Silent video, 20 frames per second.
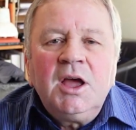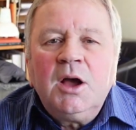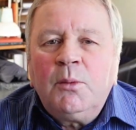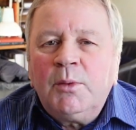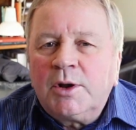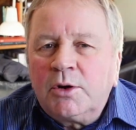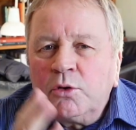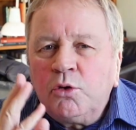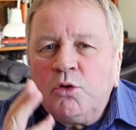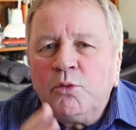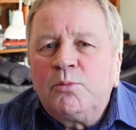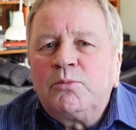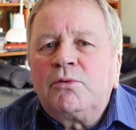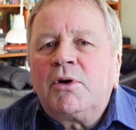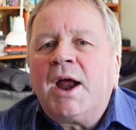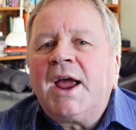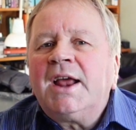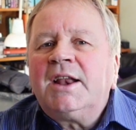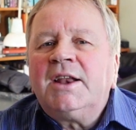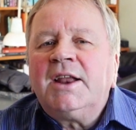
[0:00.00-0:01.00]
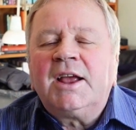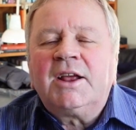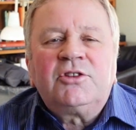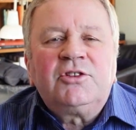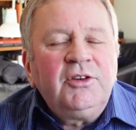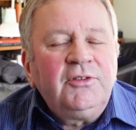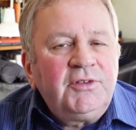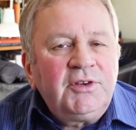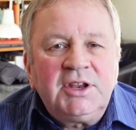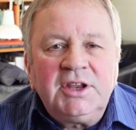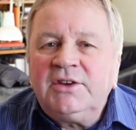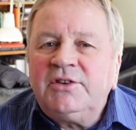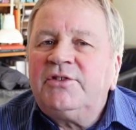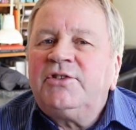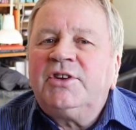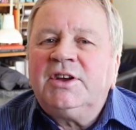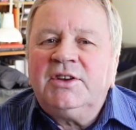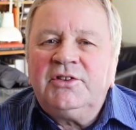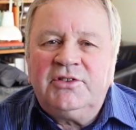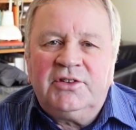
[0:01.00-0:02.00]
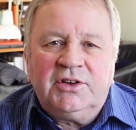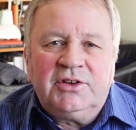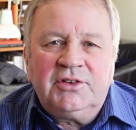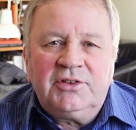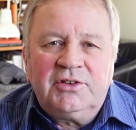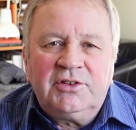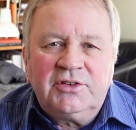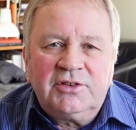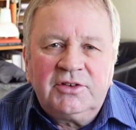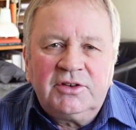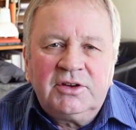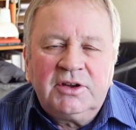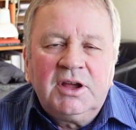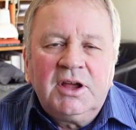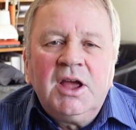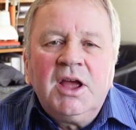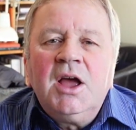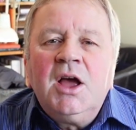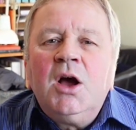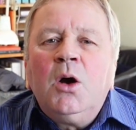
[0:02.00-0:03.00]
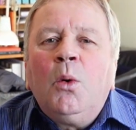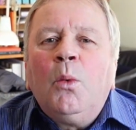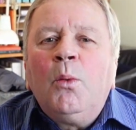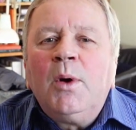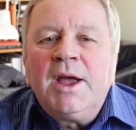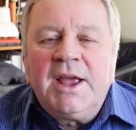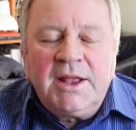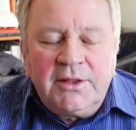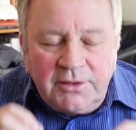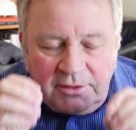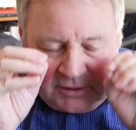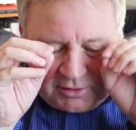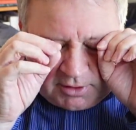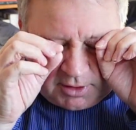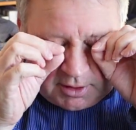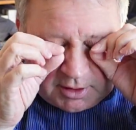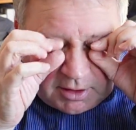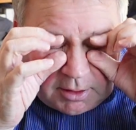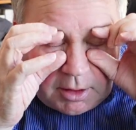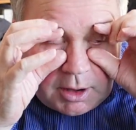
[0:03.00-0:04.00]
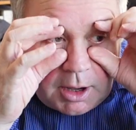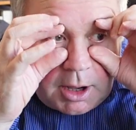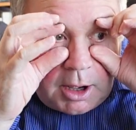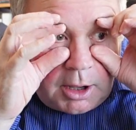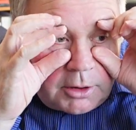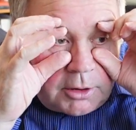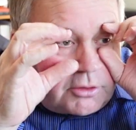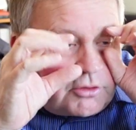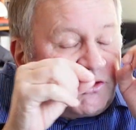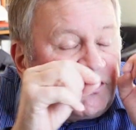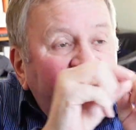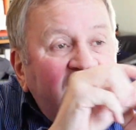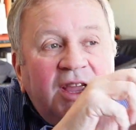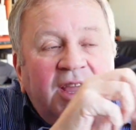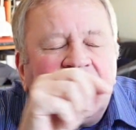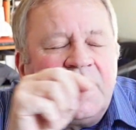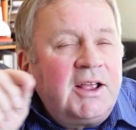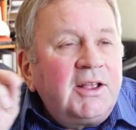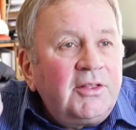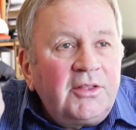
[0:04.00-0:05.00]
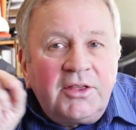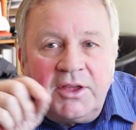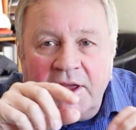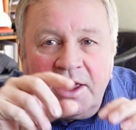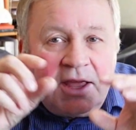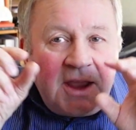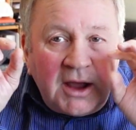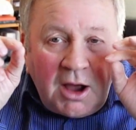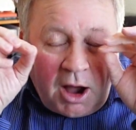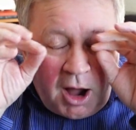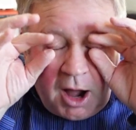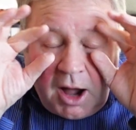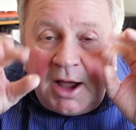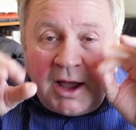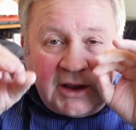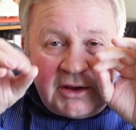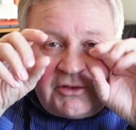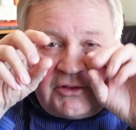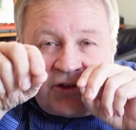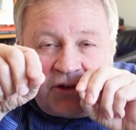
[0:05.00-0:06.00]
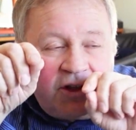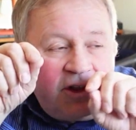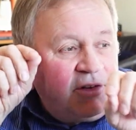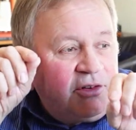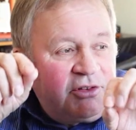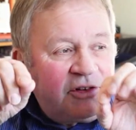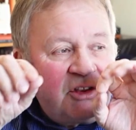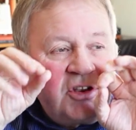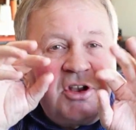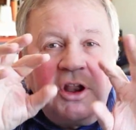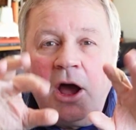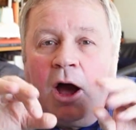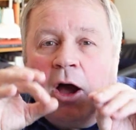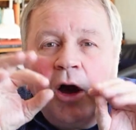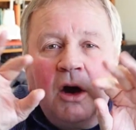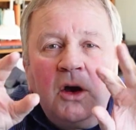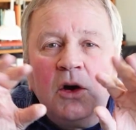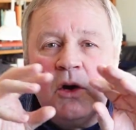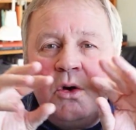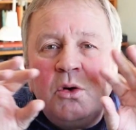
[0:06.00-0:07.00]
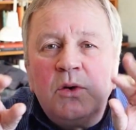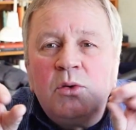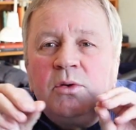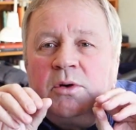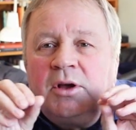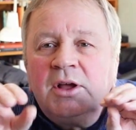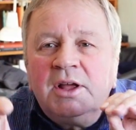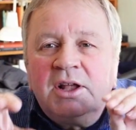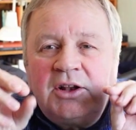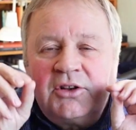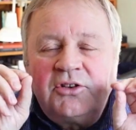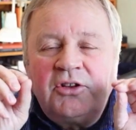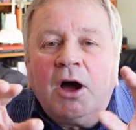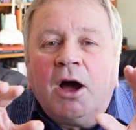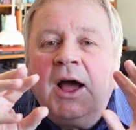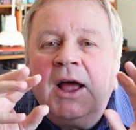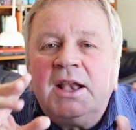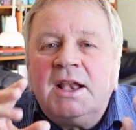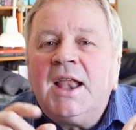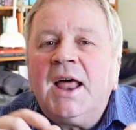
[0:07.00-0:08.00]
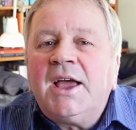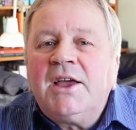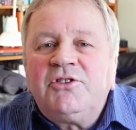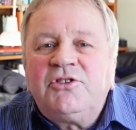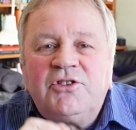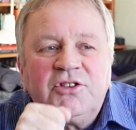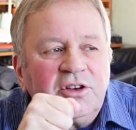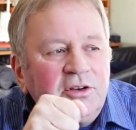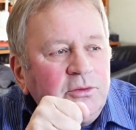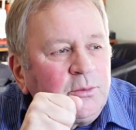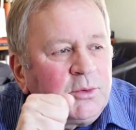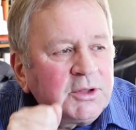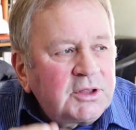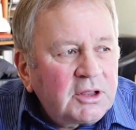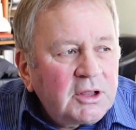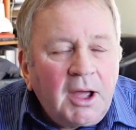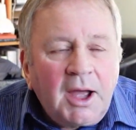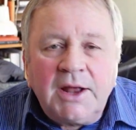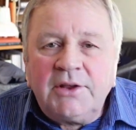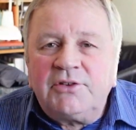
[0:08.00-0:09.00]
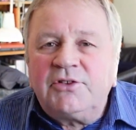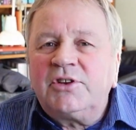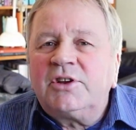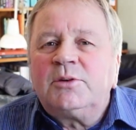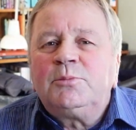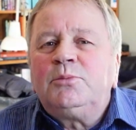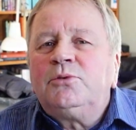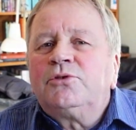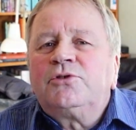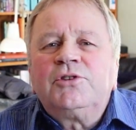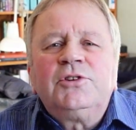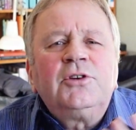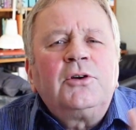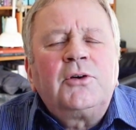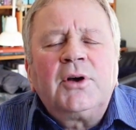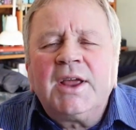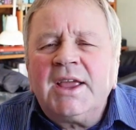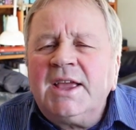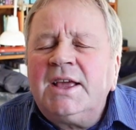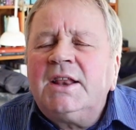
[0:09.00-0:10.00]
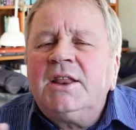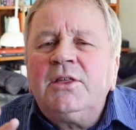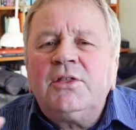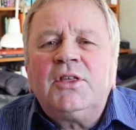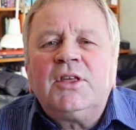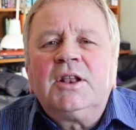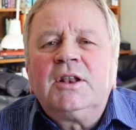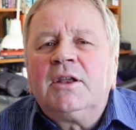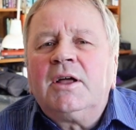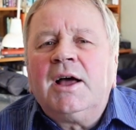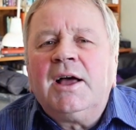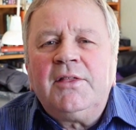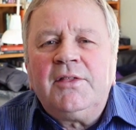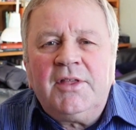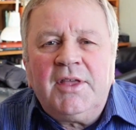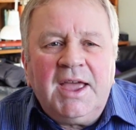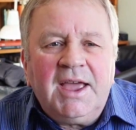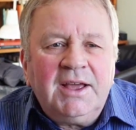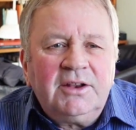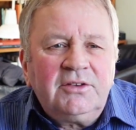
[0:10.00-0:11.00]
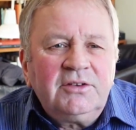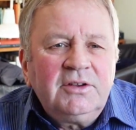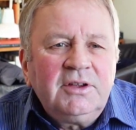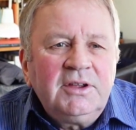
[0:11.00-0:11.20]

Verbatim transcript: when all brain activity ceases, when on checking the eyes there's no dilation with lights that are put in or anything like that